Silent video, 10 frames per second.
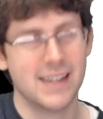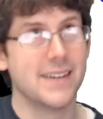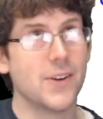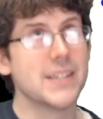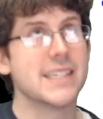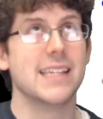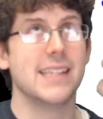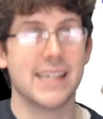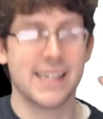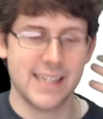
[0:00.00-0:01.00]
Notice that,
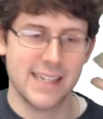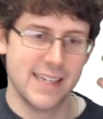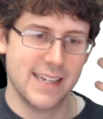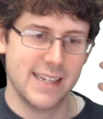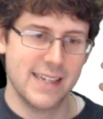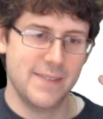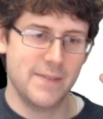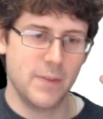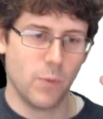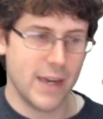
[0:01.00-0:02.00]
like,
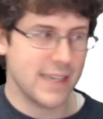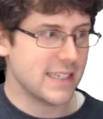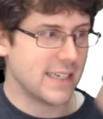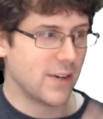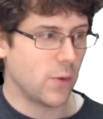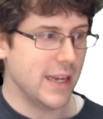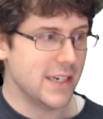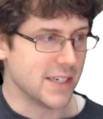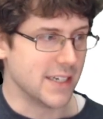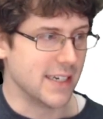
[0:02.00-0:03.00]
when it's an
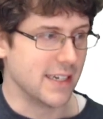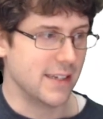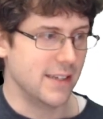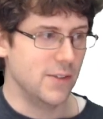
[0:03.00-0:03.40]
equation,